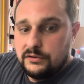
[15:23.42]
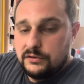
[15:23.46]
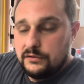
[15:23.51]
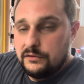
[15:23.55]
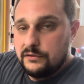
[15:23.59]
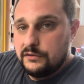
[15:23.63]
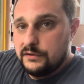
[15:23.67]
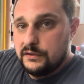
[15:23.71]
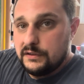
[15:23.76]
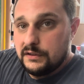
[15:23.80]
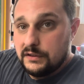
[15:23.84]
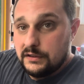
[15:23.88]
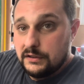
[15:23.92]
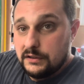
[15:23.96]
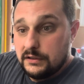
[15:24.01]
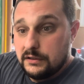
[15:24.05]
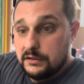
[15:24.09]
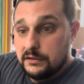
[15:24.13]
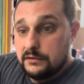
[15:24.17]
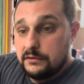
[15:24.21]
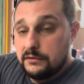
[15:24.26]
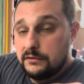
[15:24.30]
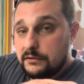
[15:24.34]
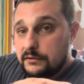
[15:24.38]

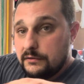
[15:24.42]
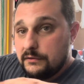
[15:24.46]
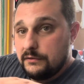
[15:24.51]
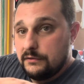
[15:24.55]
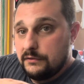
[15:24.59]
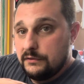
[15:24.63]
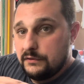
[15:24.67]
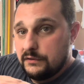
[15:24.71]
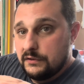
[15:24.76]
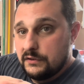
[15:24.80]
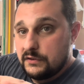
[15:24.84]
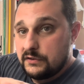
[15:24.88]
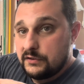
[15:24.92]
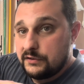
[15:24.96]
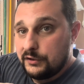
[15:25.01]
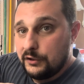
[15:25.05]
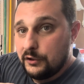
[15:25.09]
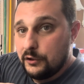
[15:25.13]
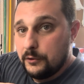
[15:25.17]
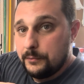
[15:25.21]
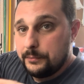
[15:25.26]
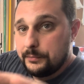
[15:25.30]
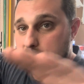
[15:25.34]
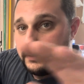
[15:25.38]
the
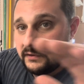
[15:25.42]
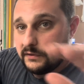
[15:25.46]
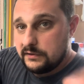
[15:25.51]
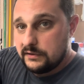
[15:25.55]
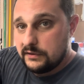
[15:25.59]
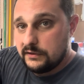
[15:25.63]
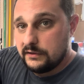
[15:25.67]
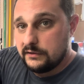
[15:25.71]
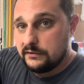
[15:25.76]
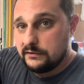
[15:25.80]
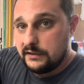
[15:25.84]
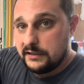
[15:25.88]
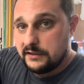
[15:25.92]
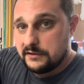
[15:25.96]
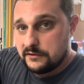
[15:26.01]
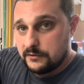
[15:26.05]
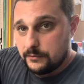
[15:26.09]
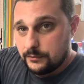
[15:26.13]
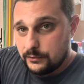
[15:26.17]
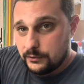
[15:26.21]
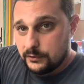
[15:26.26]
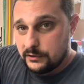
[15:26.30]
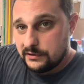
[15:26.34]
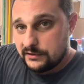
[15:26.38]
scope to the laser
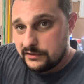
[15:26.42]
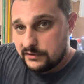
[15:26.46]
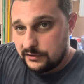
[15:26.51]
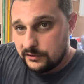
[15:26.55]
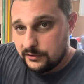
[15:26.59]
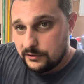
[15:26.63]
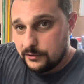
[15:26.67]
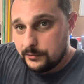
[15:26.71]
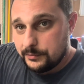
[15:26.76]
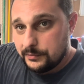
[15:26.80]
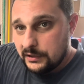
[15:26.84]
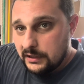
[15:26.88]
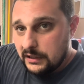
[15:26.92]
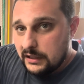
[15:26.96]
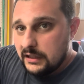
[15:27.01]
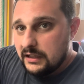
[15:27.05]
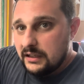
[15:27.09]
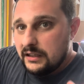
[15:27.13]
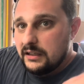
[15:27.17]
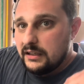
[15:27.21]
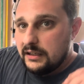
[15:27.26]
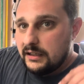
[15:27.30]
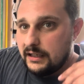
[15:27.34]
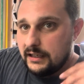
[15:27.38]
bore scope,
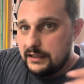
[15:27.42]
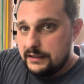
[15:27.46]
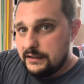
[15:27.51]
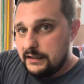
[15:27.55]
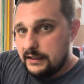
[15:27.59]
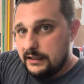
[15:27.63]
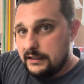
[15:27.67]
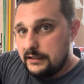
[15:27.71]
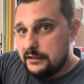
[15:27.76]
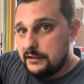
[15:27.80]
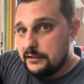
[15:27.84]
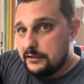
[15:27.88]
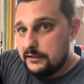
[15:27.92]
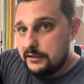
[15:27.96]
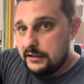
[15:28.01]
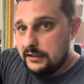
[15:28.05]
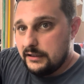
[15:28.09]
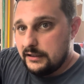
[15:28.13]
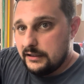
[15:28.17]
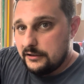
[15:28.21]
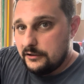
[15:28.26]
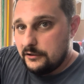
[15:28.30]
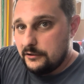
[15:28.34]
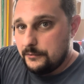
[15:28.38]
and then
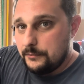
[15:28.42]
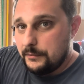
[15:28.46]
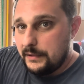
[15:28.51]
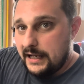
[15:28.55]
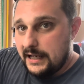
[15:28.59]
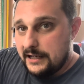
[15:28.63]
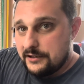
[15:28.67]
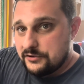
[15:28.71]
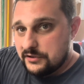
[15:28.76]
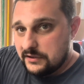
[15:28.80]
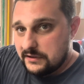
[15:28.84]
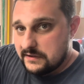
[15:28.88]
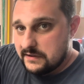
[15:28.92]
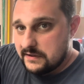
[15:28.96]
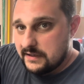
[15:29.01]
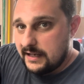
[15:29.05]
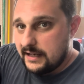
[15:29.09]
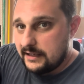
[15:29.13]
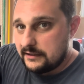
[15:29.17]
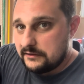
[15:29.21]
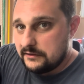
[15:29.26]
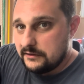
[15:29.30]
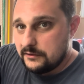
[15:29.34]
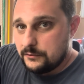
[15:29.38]
it'll match
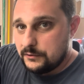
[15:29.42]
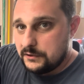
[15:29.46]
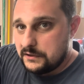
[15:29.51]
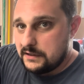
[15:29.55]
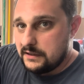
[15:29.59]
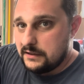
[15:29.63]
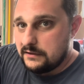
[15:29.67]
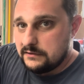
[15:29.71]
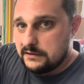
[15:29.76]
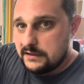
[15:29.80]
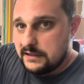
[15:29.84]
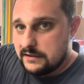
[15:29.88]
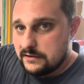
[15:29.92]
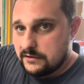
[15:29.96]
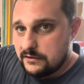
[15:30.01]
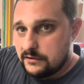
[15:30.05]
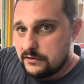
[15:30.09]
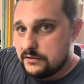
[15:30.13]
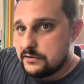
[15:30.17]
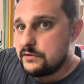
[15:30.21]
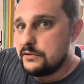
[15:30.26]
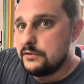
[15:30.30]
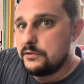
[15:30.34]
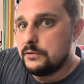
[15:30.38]
exactly what that laser
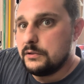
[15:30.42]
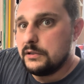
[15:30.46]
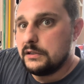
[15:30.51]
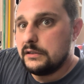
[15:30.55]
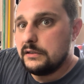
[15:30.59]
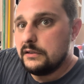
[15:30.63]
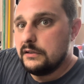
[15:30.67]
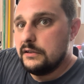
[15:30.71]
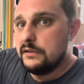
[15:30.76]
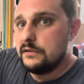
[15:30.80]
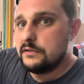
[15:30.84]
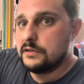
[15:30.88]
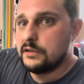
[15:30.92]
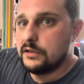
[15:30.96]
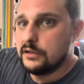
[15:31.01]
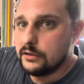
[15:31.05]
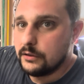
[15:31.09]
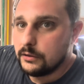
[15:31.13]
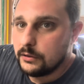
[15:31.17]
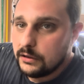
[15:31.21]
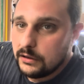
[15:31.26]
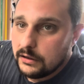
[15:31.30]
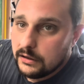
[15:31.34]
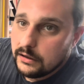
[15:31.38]
is doing.
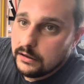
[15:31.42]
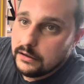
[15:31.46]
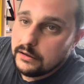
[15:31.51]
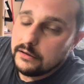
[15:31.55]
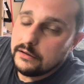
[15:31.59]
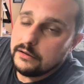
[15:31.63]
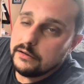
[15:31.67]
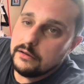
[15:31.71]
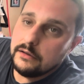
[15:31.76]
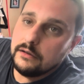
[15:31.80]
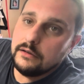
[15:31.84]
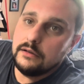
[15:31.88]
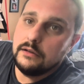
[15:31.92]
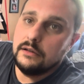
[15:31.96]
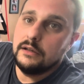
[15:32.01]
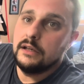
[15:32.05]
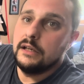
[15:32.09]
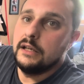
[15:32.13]
So I'm